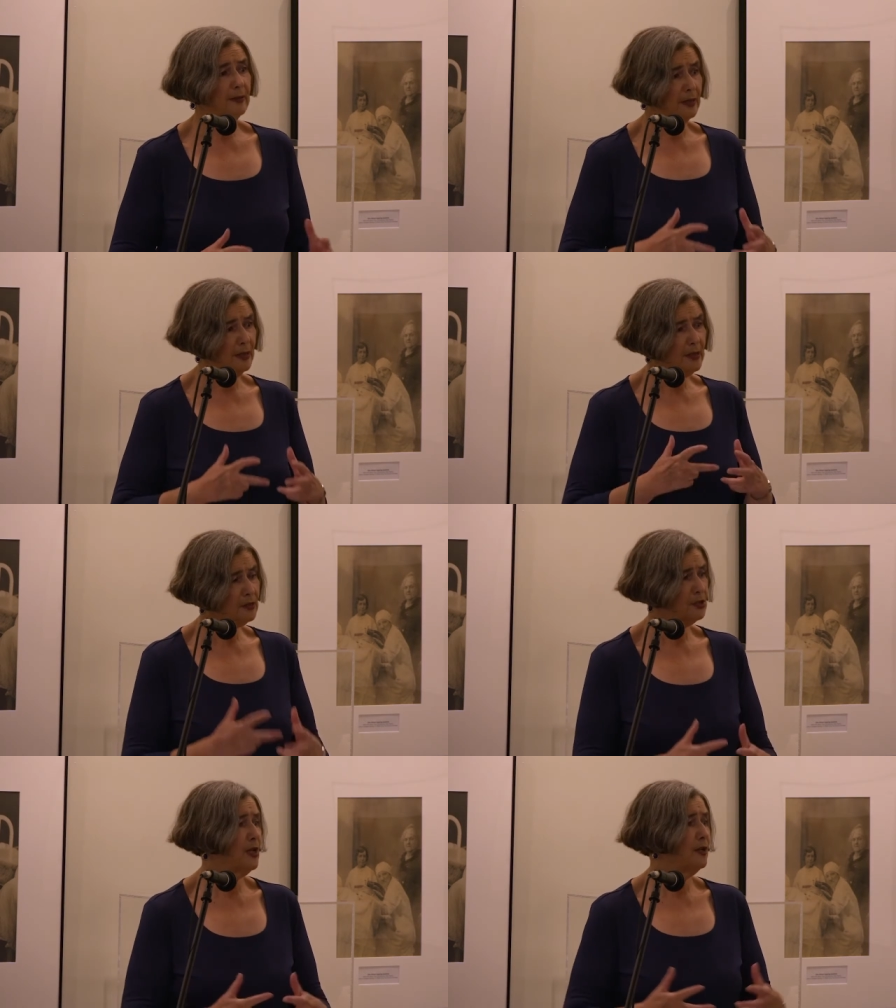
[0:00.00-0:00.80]
they
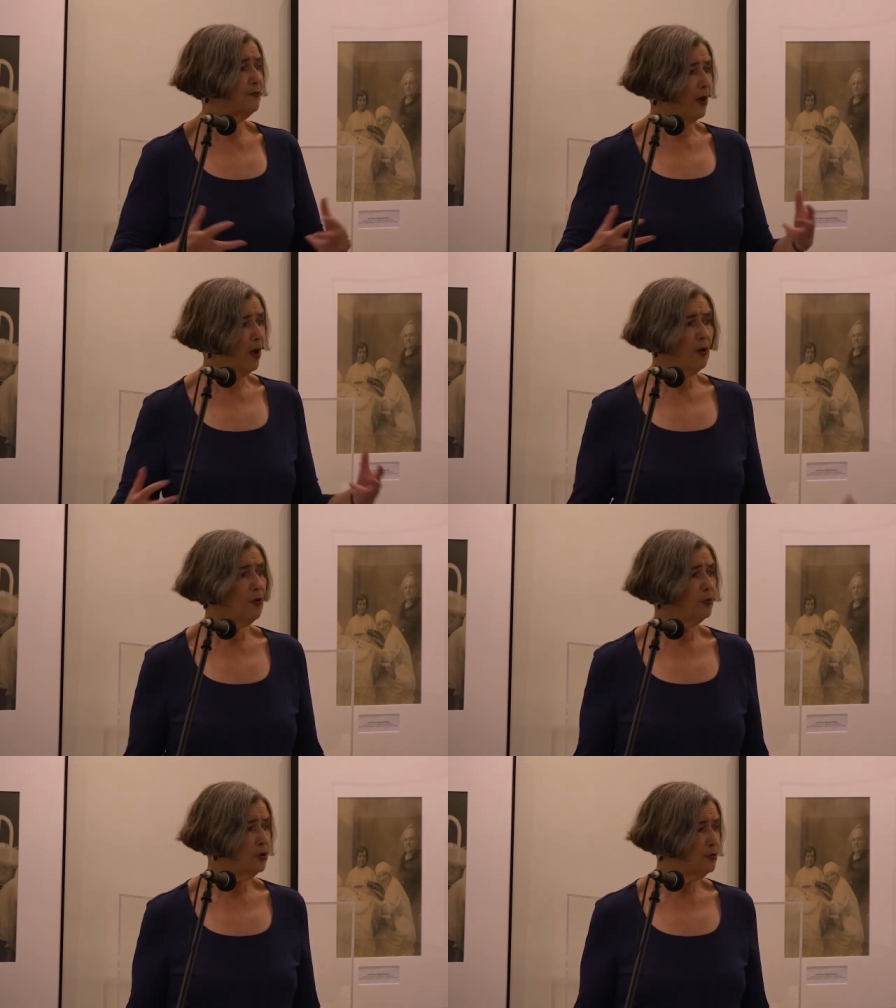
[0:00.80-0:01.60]
did say, for
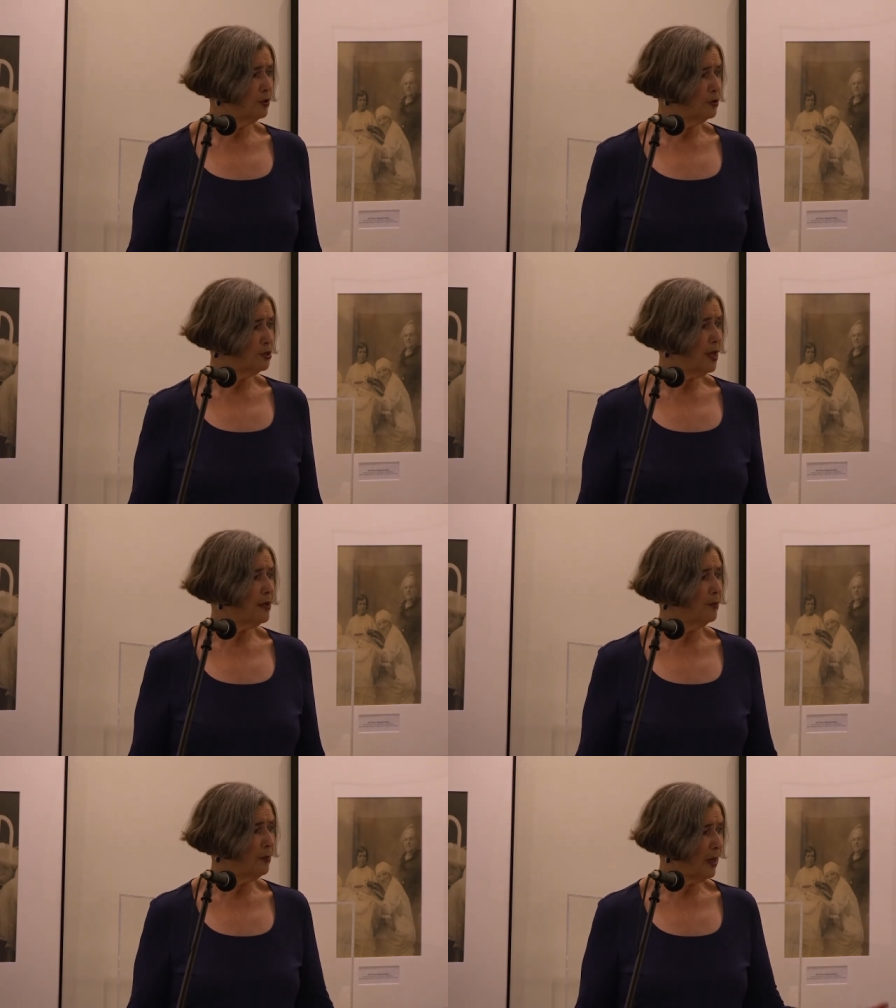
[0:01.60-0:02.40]
all you could
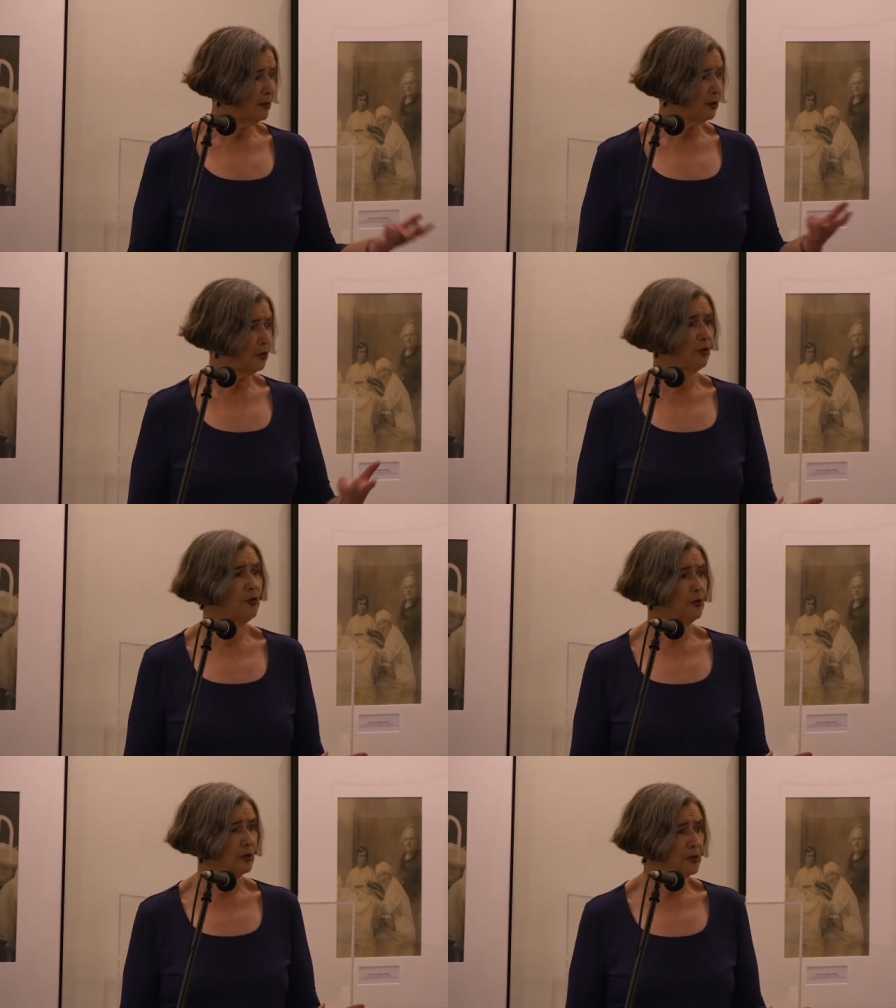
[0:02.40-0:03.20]
say about the
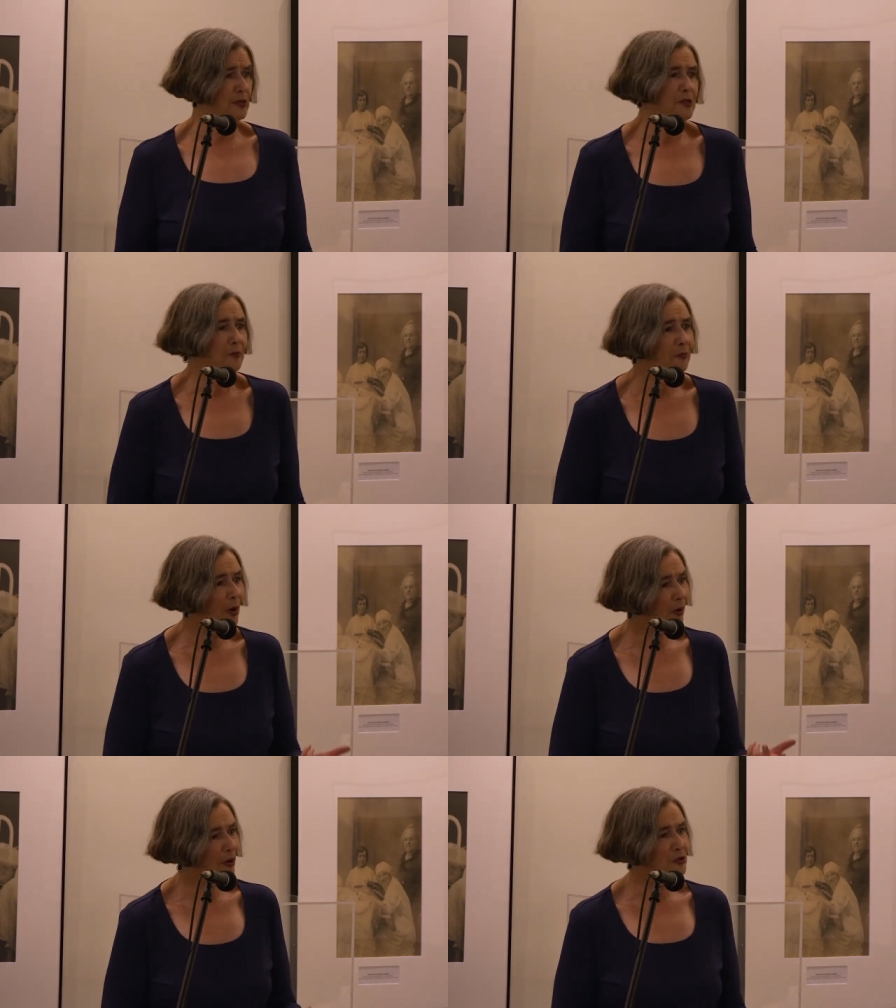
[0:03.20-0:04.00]
cruelties at
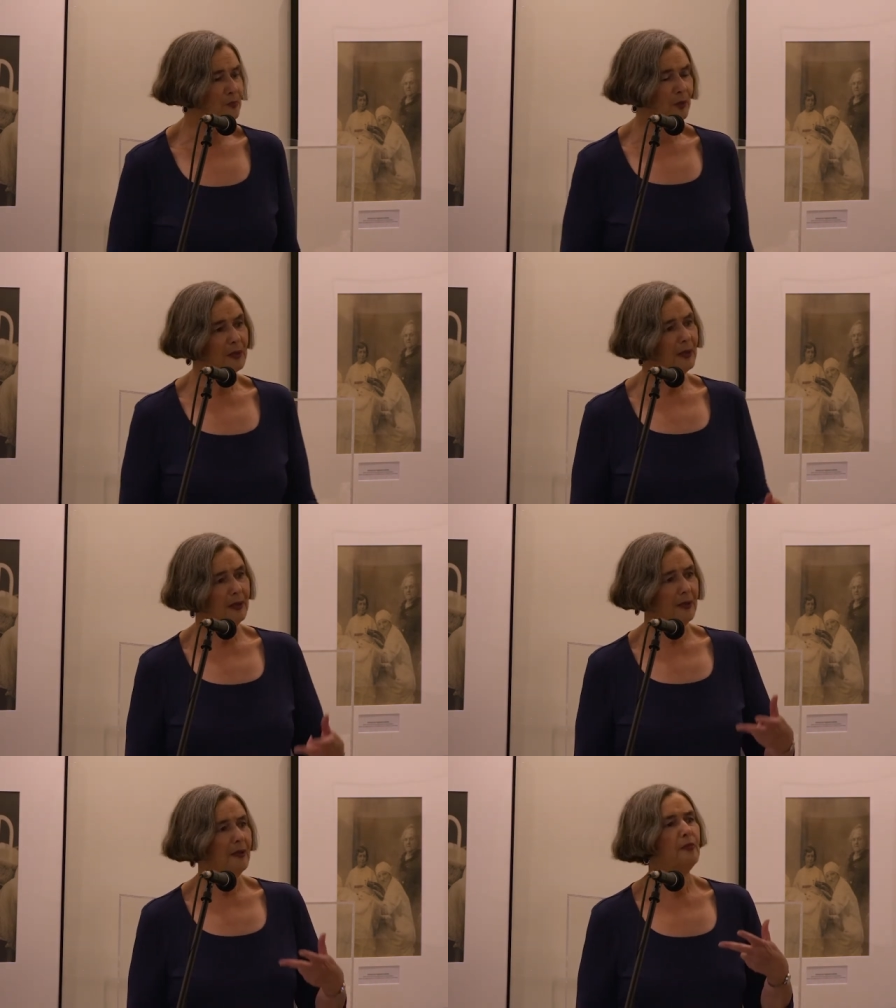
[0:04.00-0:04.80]
Parchman,
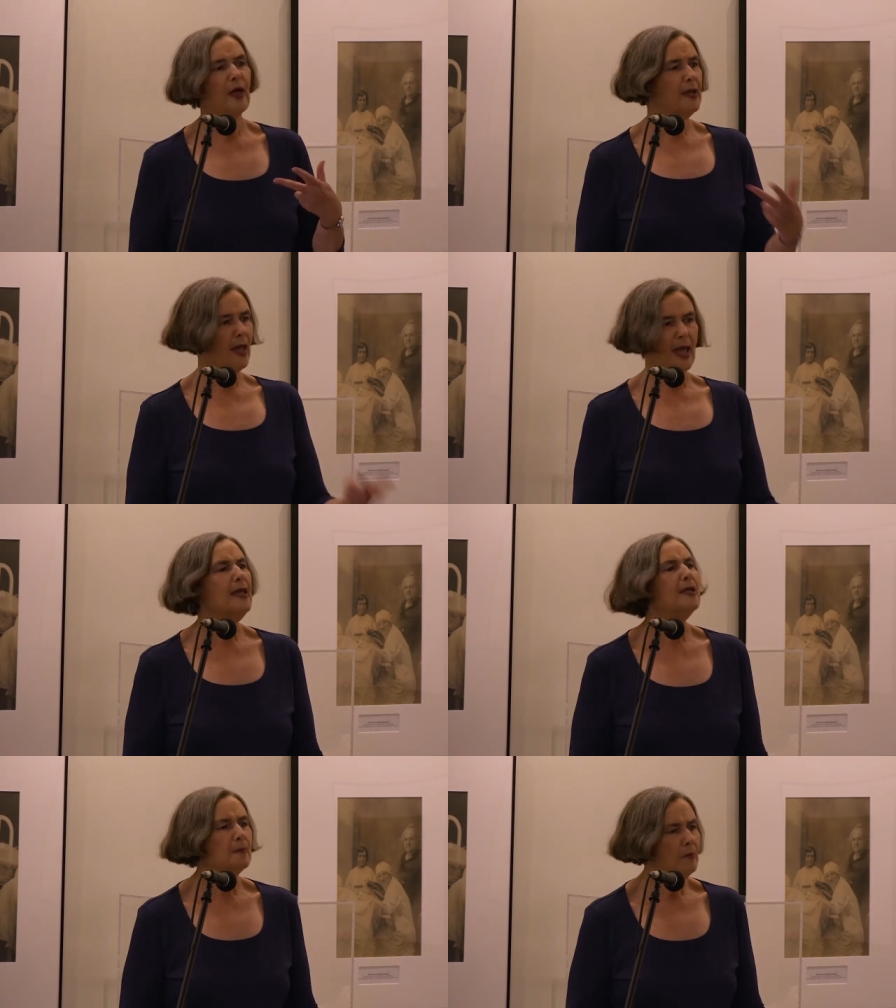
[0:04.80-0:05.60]
they
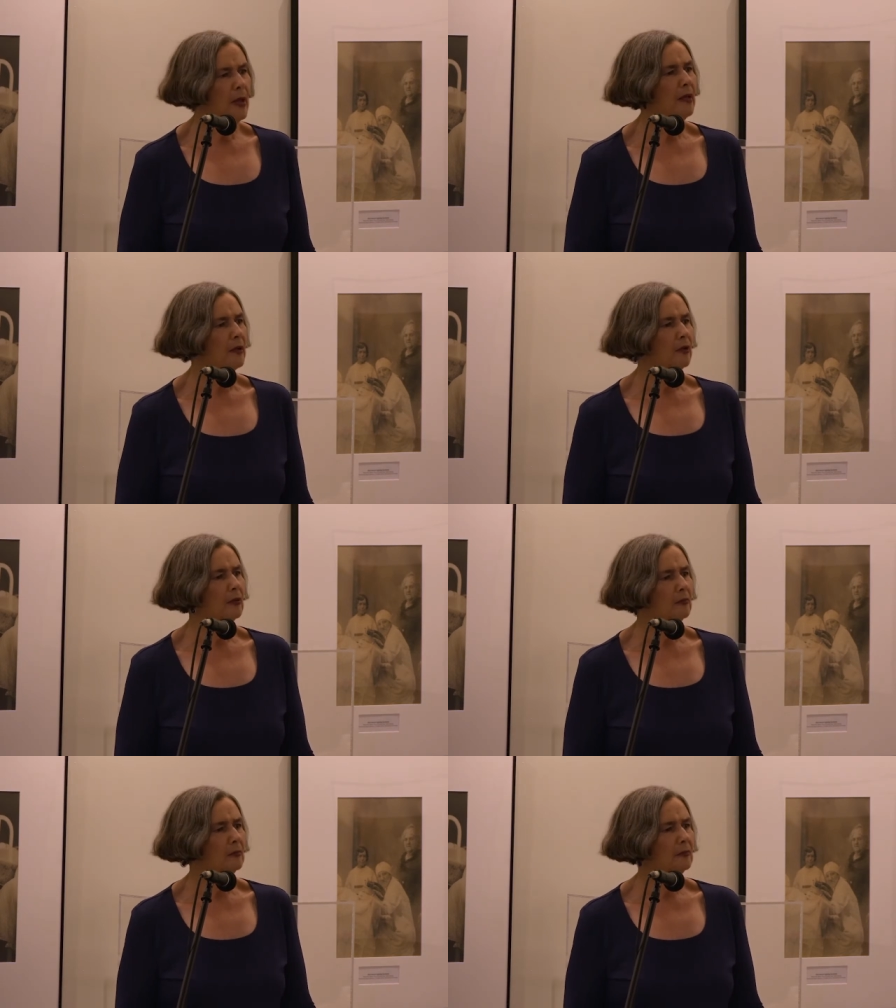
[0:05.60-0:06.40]
ate better